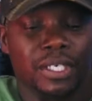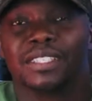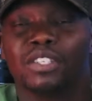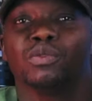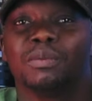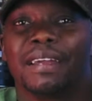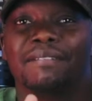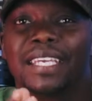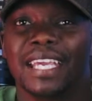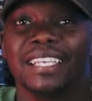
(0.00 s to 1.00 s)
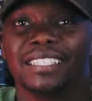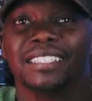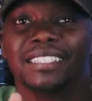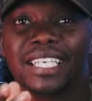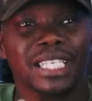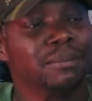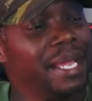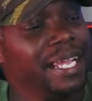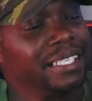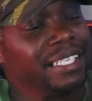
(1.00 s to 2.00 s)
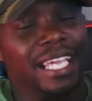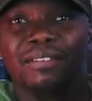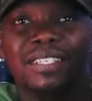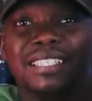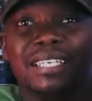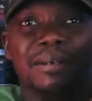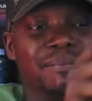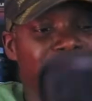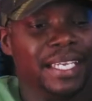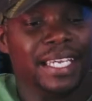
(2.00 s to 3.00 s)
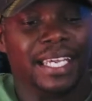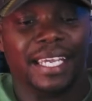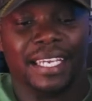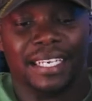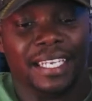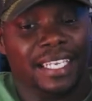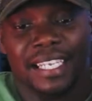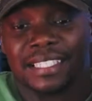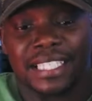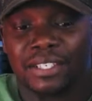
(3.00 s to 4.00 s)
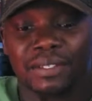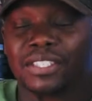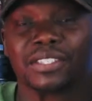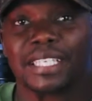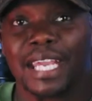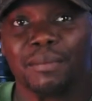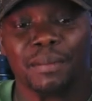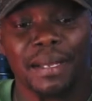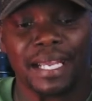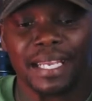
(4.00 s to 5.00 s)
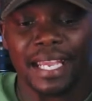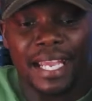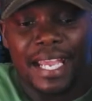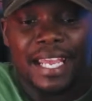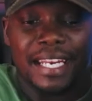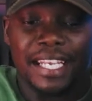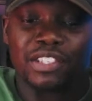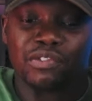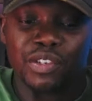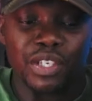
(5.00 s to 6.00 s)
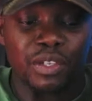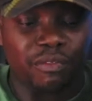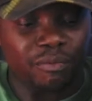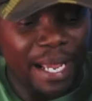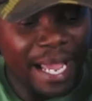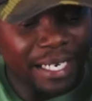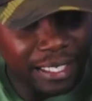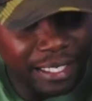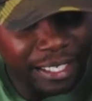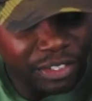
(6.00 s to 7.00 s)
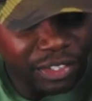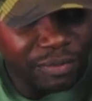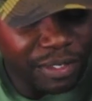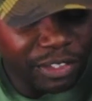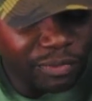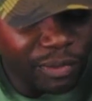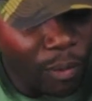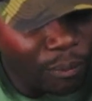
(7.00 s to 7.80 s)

This was my vacation gun bag carry setup, and it's literally just a camera bag, and it's real padded. There's foam